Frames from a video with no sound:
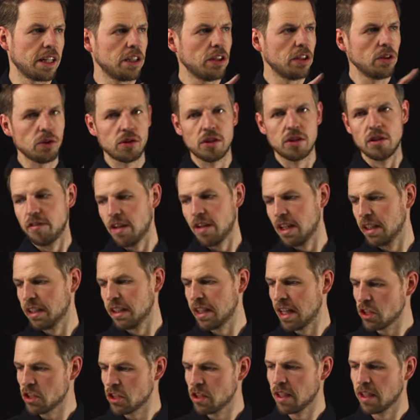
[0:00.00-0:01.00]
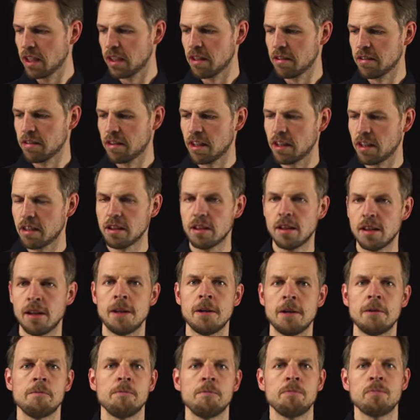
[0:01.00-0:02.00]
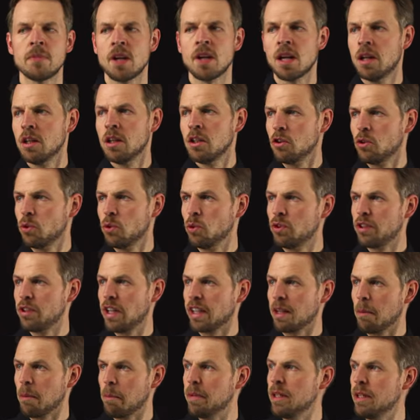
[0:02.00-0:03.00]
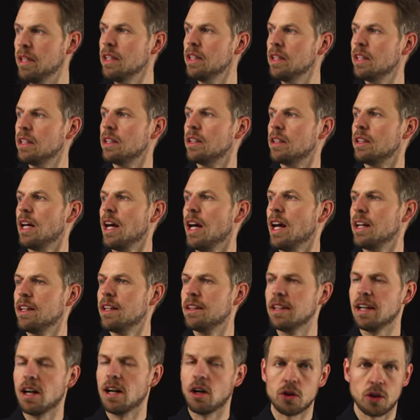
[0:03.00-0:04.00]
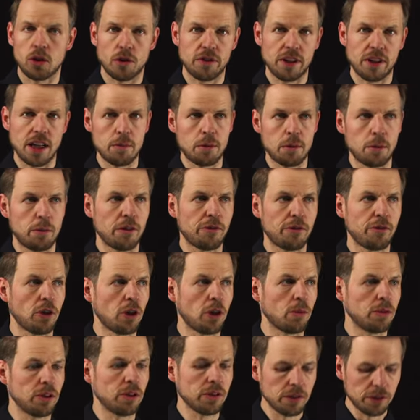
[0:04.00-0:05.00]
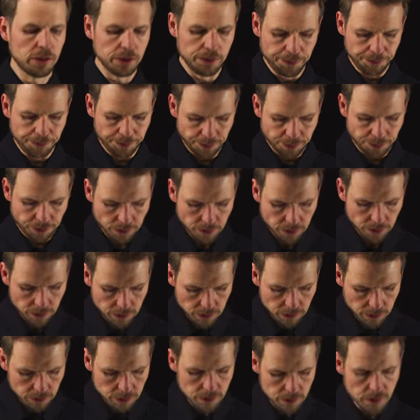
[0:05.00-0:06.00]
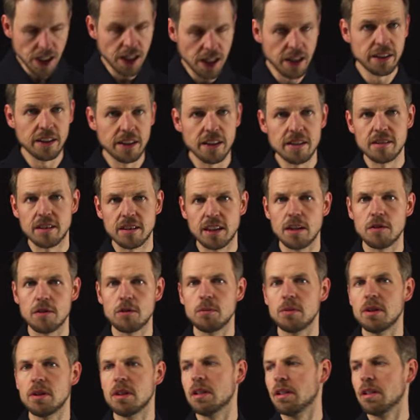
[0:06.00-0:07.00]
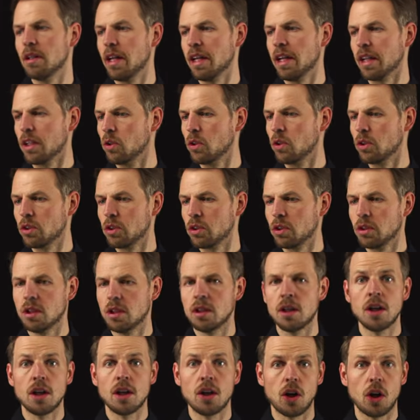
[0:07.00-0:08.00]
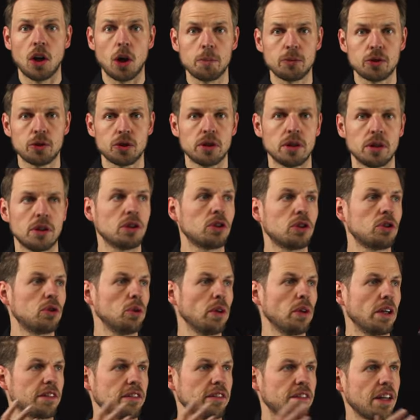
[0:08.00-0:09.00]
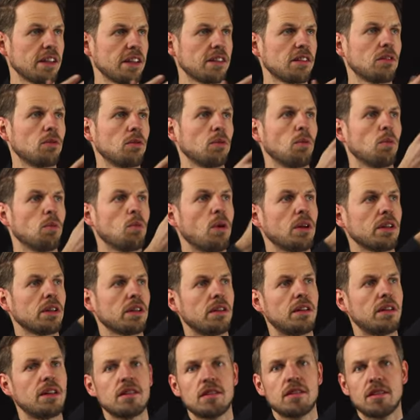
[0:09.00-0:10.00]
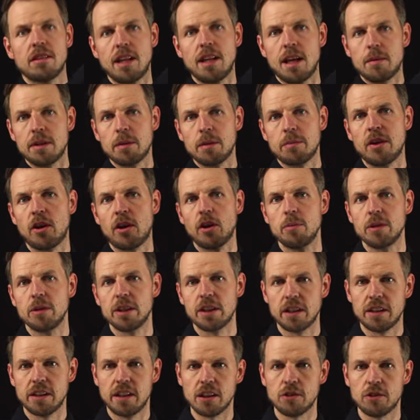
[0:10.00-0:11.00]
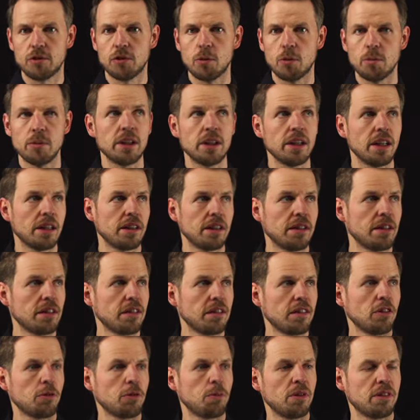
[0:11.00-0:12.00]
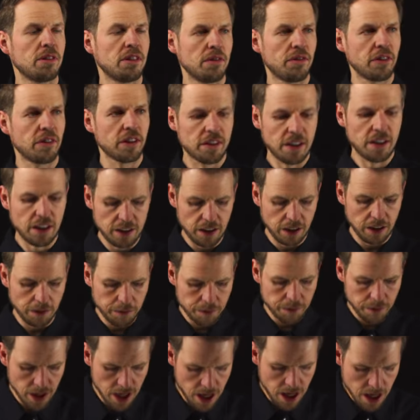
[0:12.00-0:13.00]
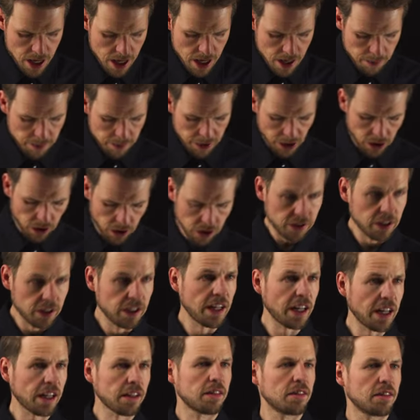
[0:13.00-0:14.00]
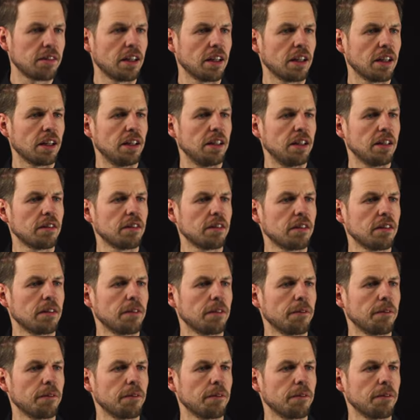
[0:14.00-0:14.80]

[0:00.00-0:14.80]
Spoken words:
use the validation data set to take a peek at the out-of-sample performance. And this gives me a good option to assess what this lambda parameter does for me in this specific setting. Because the next thing is